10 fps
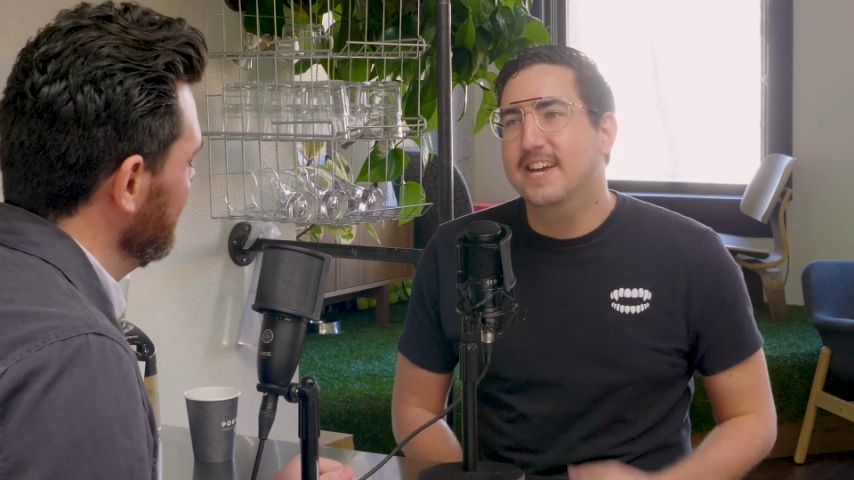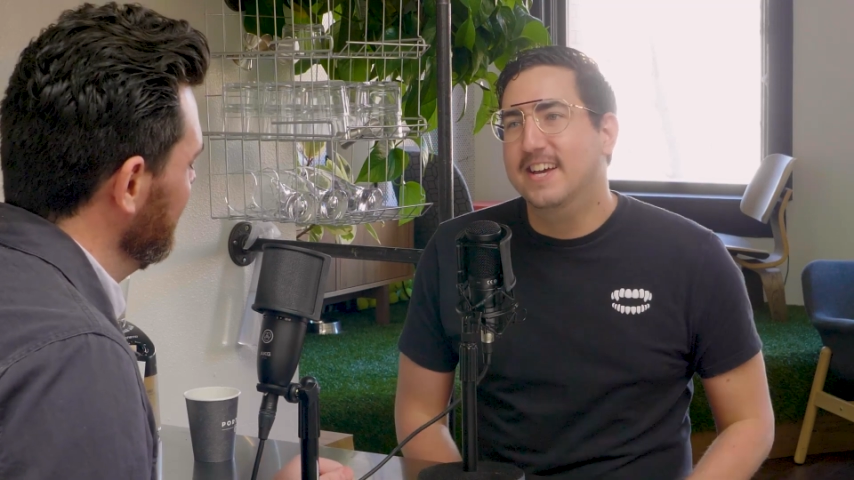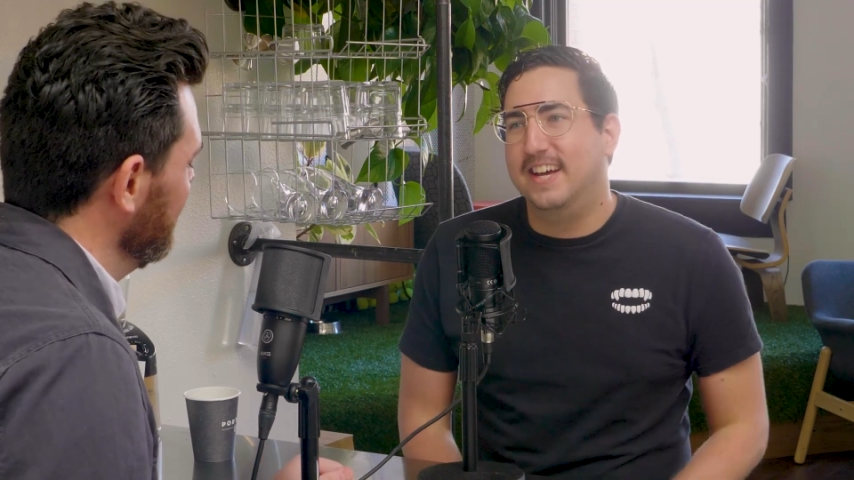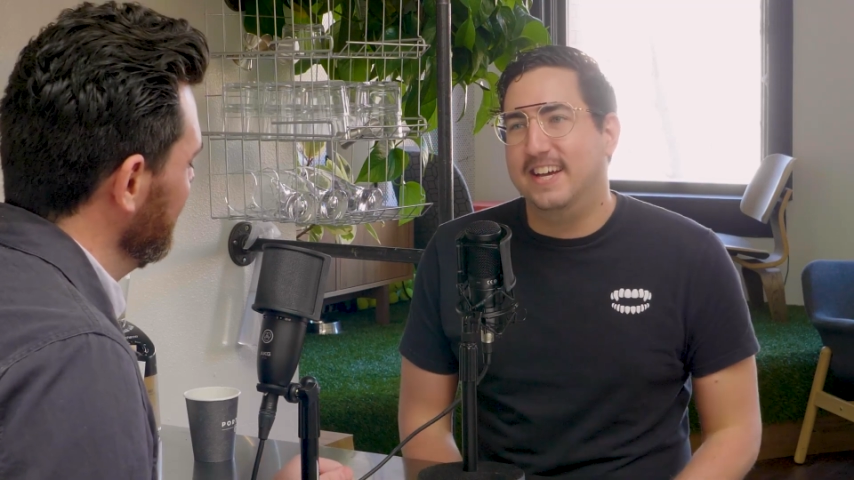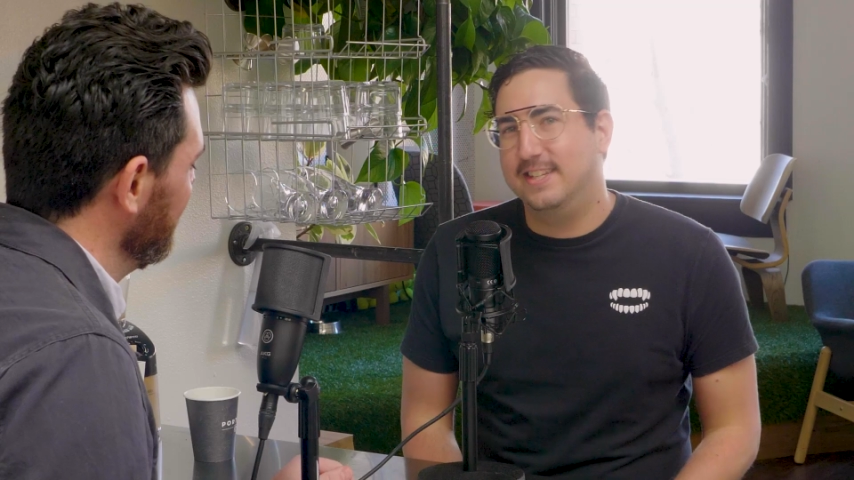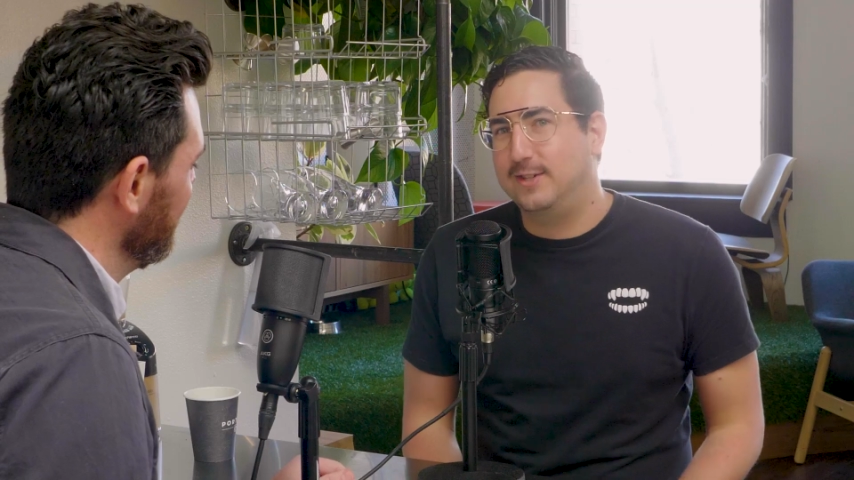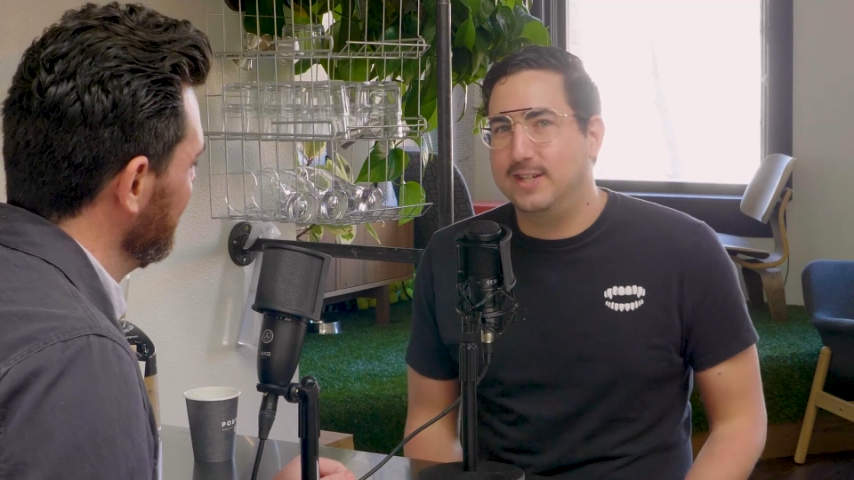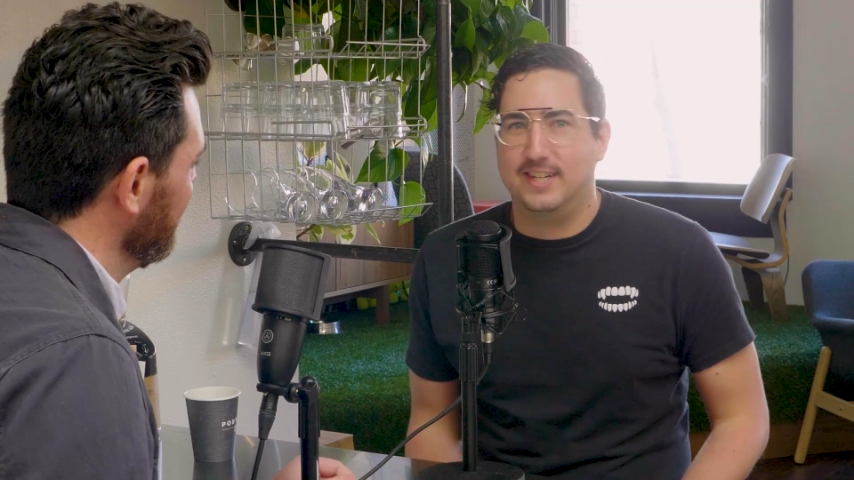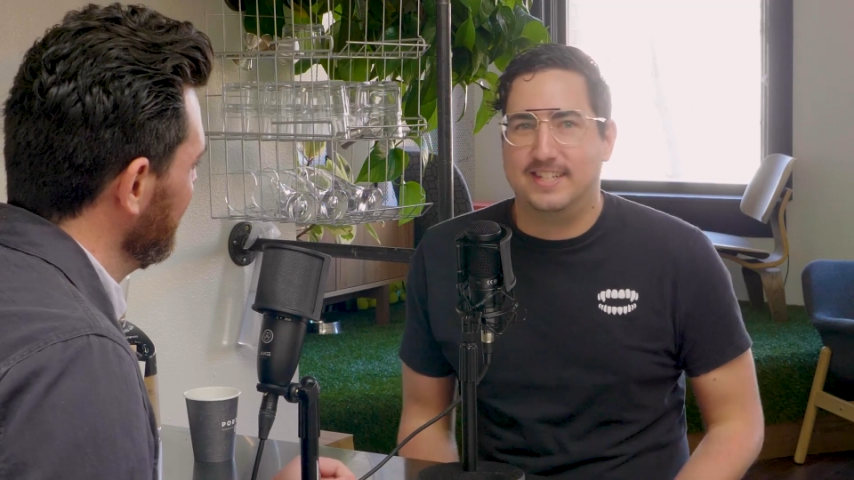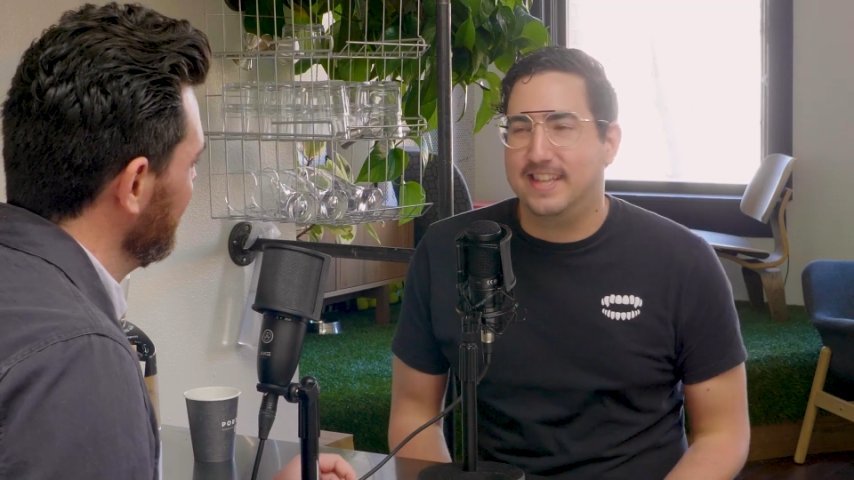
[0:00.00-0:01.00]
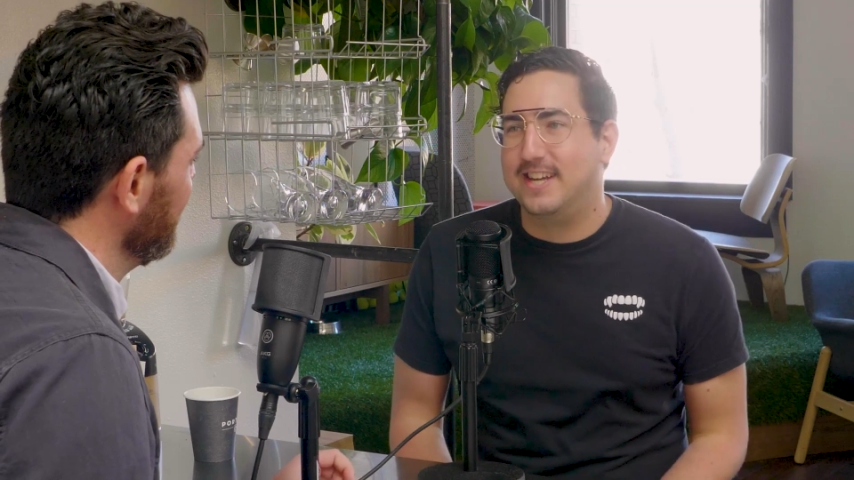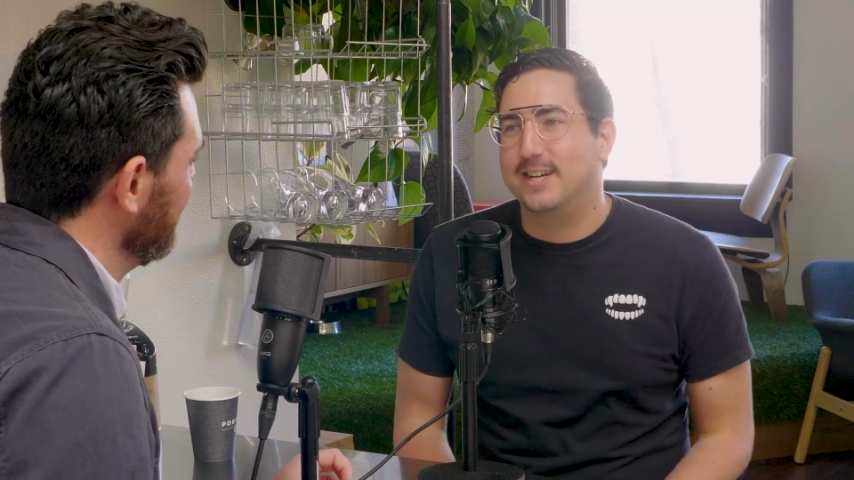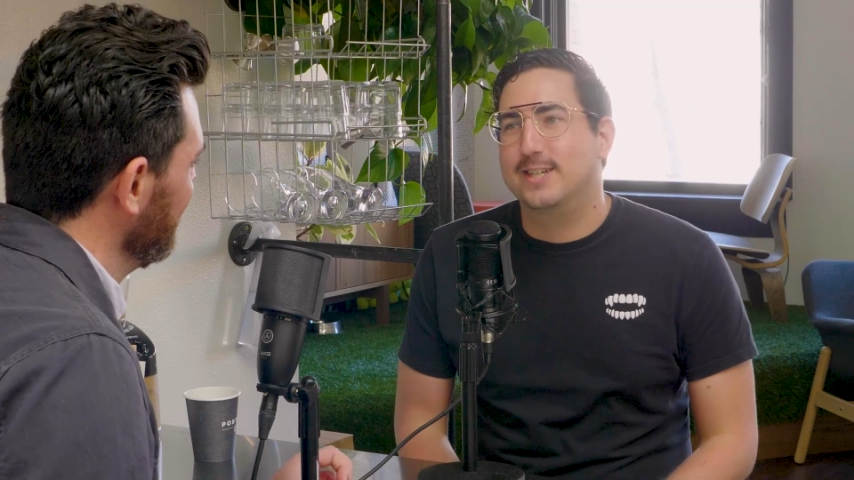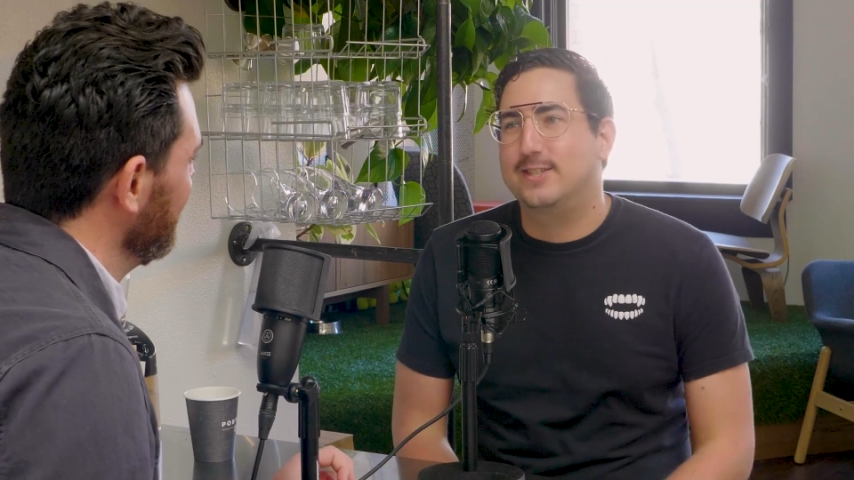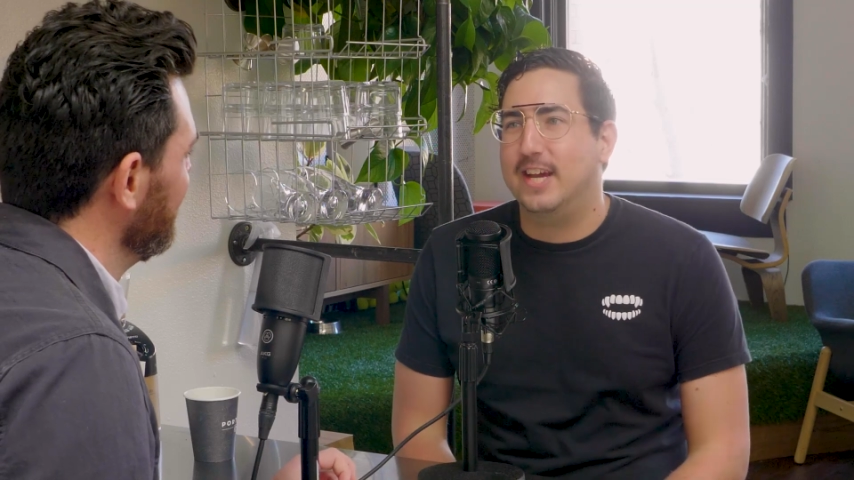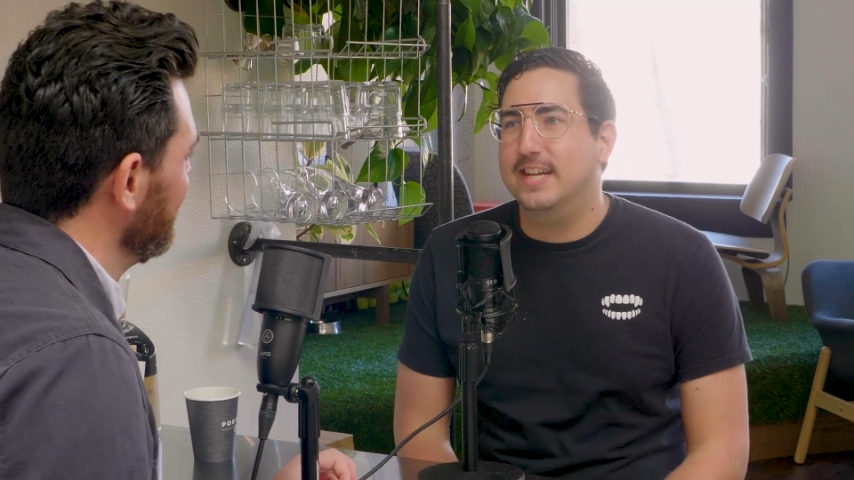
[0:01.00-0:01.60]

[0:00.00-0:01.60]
that translate to letters.